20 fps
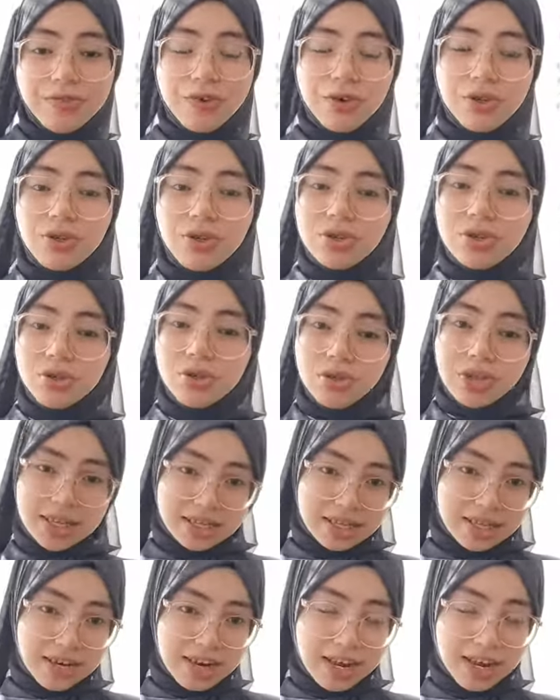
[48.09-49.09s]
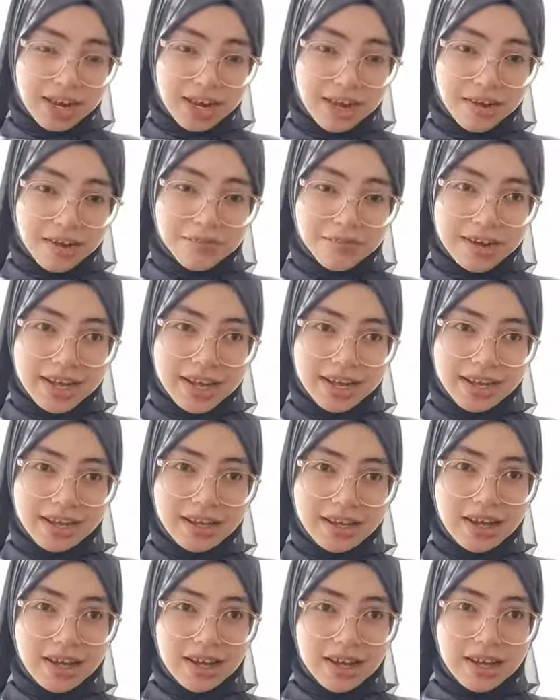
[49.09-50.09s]
For those who doesn't have like
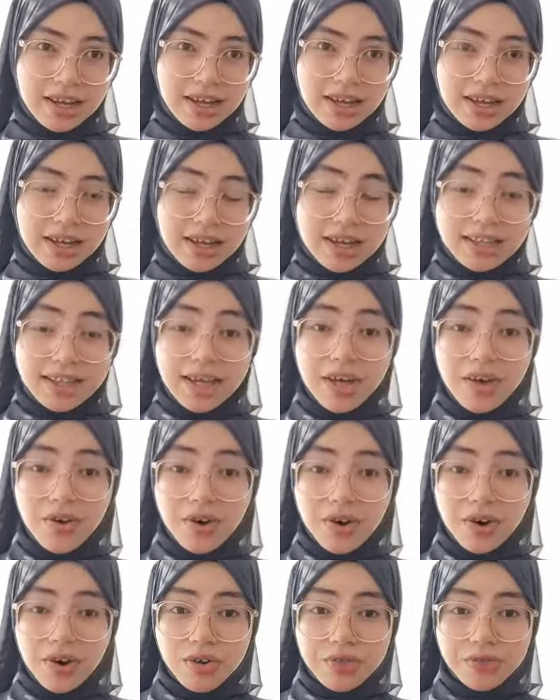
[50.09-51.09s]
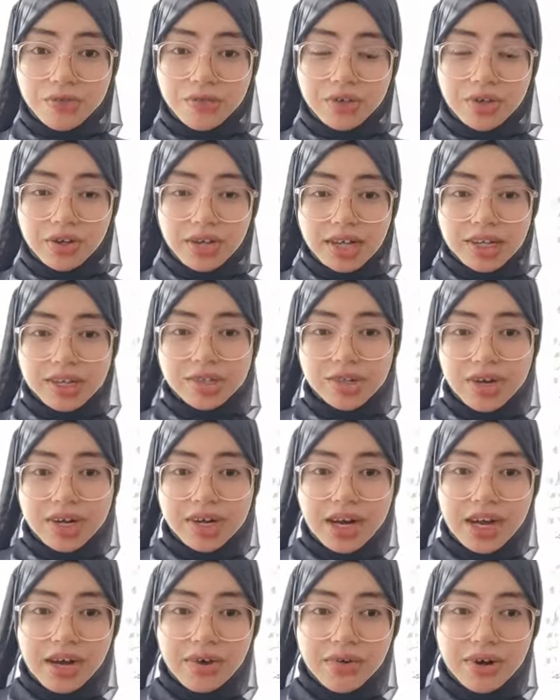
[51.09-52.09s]
day off, you can join
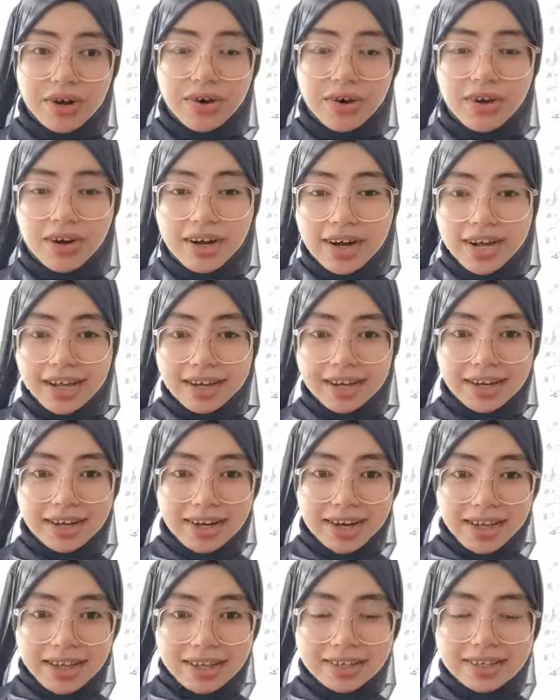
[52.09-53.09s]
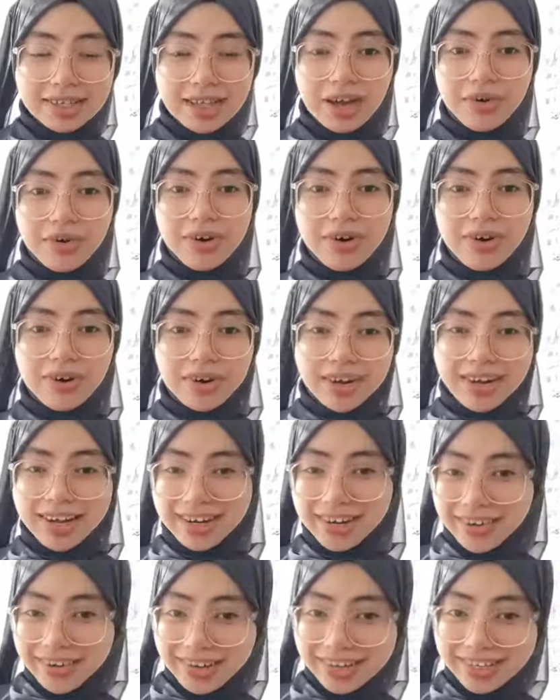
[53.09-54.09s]
our online class. Our
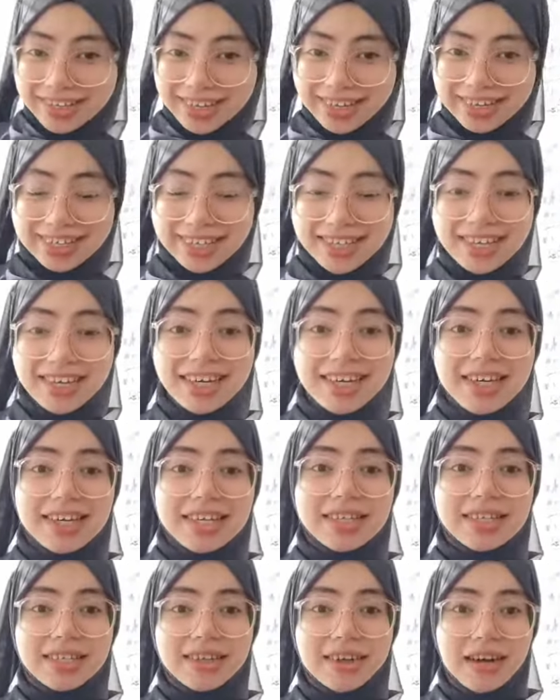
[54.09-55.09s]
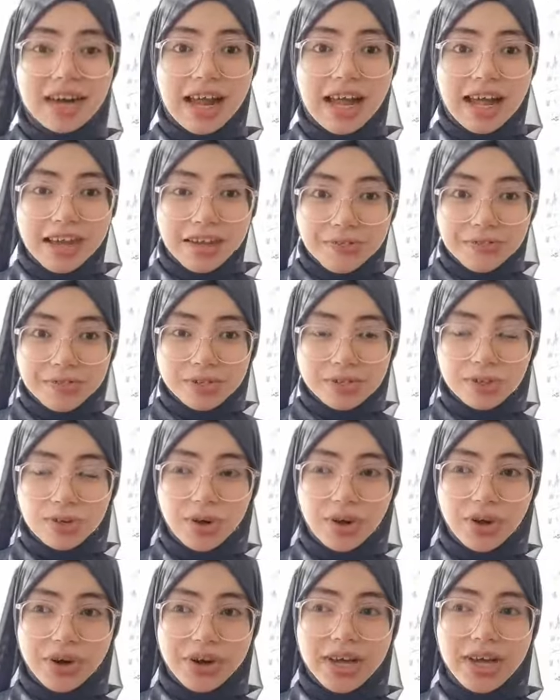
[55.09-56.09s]
online orientation is live,
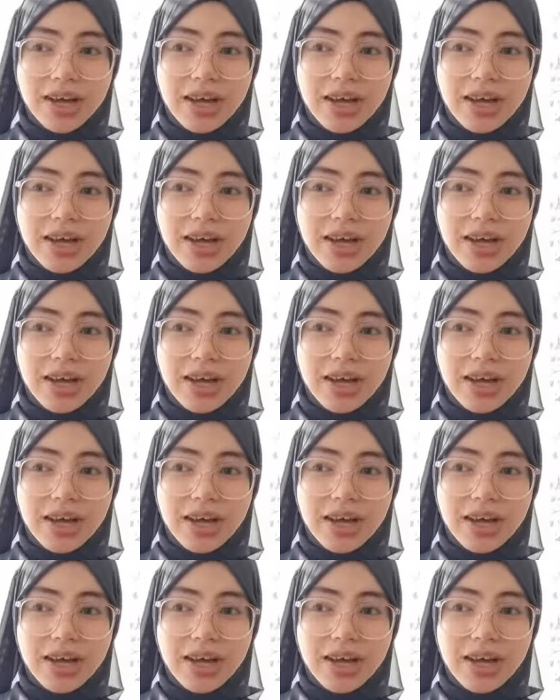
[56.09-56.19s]
so